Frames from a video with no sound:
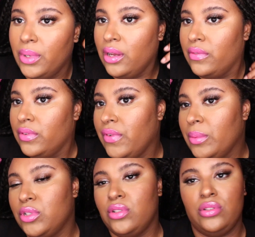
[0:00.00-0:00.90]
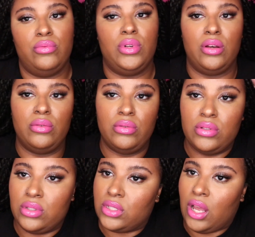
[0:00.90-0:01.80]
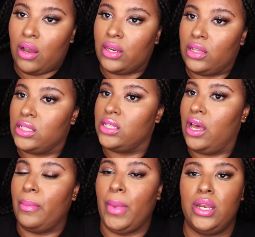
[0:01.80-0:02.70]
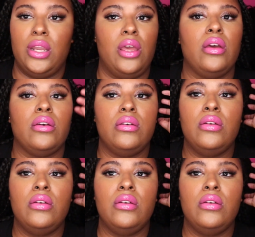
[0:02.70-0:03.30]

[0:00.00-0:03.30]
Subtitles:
whatever, if I'm just, you know, talking at the side of my neck.